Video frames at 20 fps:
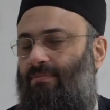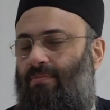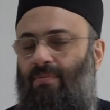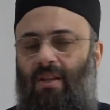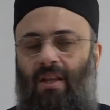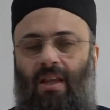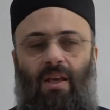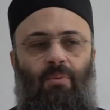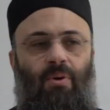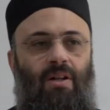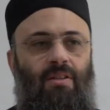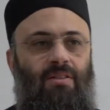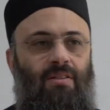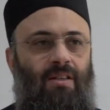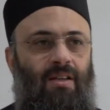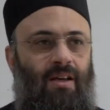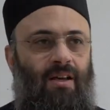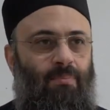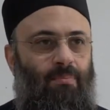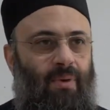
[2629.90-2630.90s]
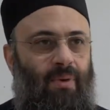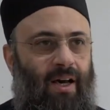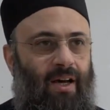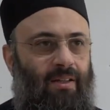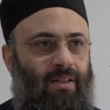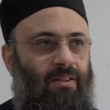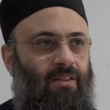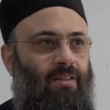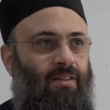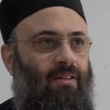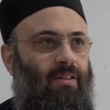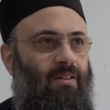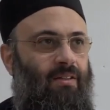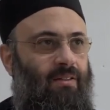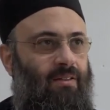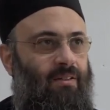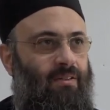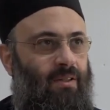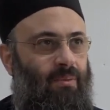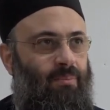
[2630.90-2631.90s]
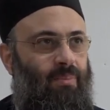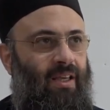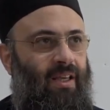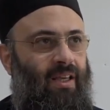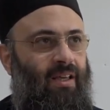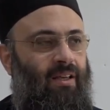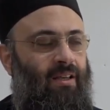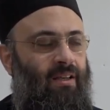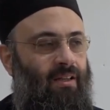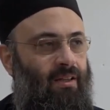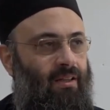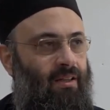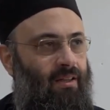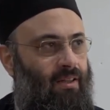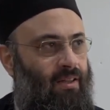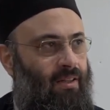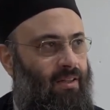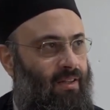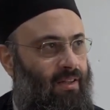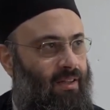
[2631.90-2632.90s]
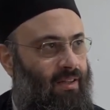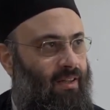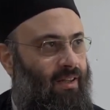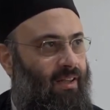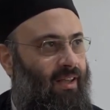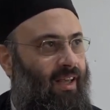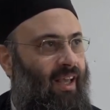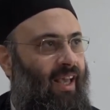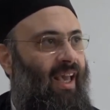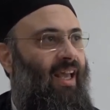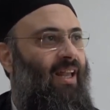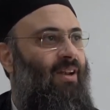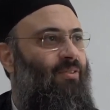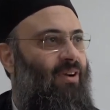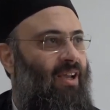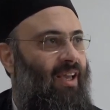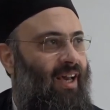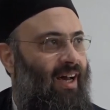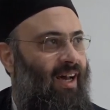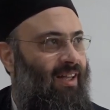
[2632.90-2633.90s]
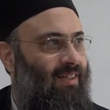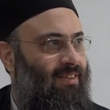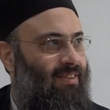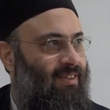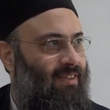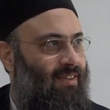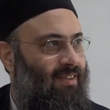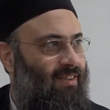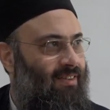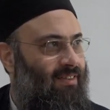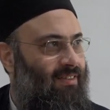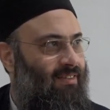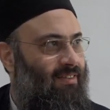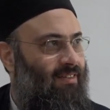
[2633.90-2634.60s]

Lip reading: He wants to come back to be in reality,